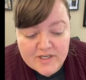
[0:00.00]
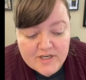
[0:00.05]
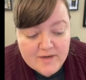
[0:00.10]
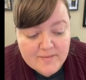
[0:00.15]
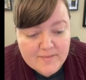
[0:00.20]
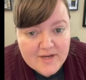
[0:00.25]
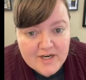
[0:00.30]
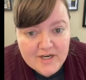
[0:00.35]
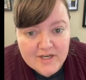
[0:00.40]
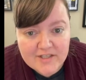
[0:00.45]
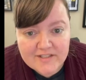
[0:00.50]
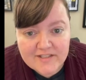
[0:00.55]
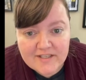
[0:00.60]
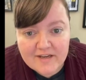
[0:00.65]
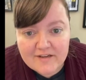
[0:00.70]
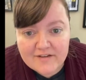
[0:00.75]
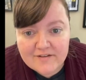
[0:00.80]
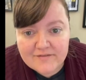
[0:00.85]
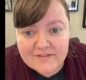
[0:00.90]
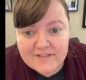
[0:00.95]
about
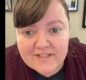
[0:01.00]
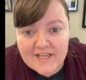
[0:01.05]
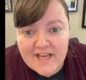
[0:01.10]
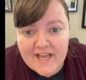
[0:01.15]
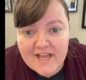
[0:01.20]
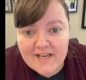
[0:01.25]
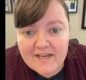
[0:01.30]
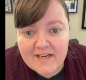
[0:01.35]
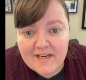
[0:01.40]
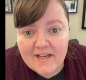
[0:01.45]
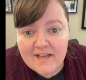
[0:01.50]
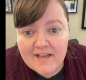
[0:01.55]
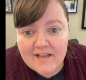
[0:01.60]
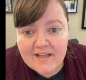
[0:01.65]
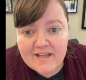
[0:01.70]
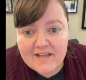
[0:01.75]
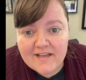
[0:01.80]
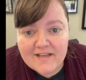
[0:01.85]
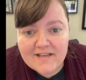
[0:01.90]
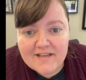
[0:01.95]
ourselves and
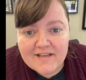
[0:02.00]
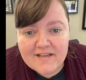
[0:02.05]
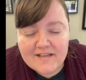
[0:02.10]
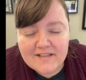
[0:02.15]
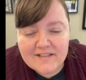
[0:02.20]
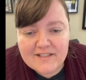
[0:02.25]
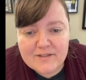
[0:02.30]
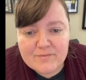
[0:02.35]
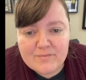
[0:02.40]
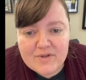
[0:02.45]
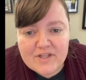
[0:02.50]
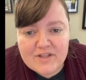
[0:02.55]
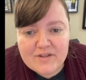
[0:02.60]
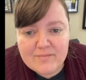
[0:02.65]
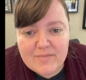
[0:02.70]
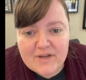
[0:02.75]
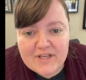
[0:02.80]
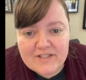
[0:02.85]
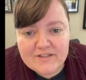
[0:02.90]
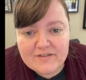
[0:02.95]
to be the
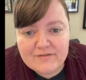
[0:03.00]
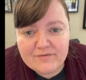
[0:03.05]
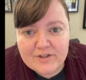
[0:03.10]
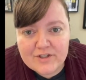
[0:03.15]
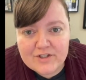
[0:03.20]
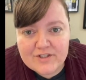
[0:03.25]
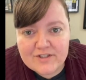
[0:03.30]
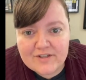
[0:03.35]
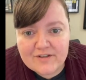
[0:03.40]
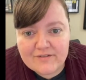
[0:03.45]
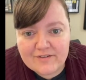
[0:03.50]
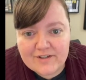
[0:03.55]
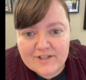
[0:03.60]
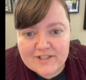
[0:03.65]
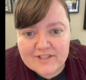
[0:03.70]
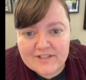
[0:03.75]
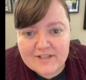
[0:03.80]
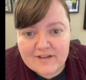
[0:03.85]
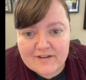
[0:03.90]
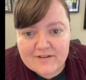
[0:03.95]
best version of
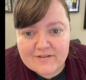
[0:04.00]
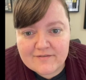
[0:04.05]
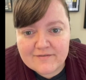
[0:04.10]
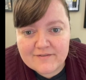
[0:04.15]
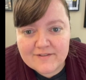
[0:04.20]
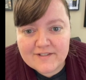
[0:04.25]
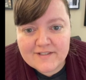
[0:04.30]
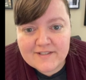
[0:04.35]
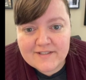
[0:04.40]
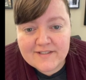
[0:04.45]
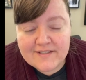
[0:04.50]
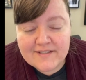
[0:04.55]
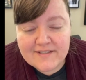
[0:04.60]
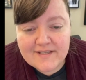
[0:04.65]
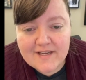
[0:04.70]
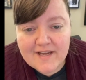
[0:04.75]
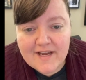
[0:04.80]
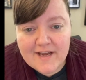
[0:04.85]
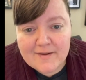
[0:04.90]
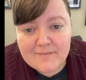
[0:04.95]
ourselves.
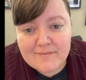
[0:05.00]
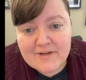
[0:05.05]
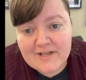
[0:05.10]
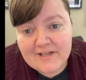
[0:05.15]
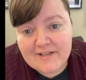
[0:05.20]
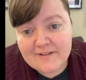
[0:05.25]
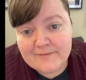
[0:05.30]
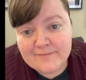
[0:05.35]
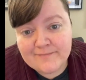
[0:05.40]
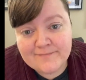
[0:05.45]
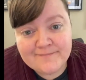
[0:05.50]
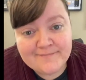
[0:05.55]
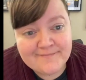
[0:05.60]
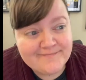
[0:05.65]
I mean,